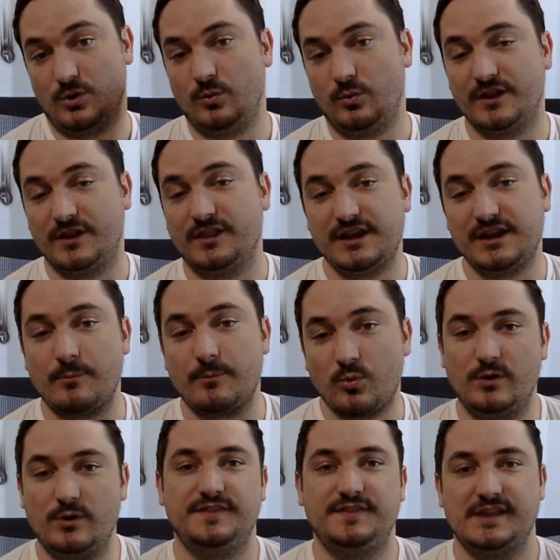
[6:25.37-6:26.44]
One of the number
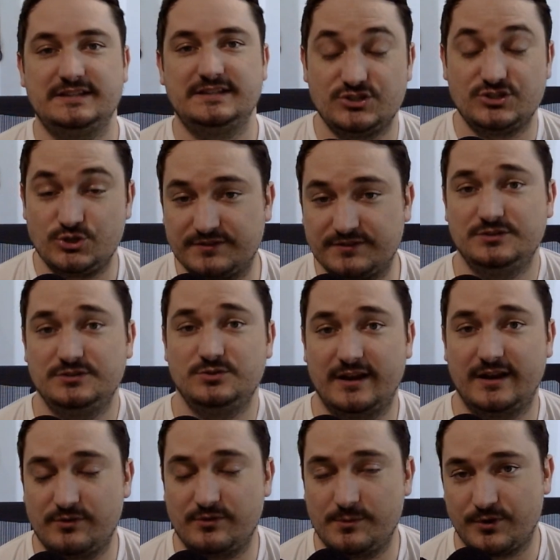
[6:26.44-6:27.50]
one things that you have to do on
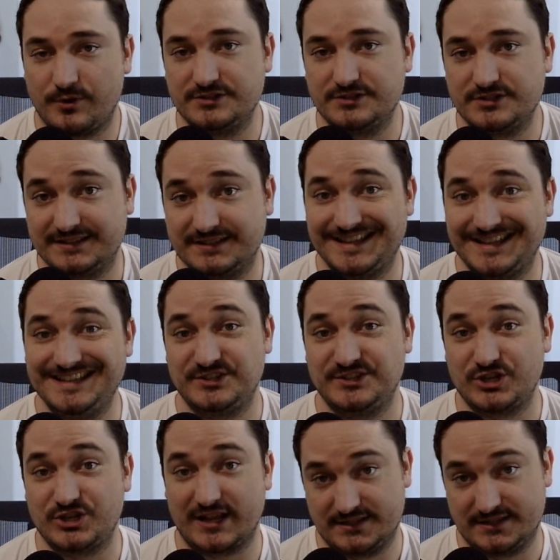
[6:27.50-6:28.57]
every project is
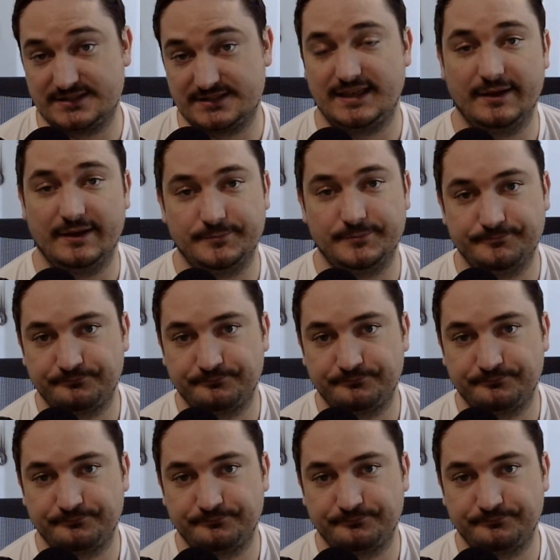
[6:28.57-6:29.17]
check the scale.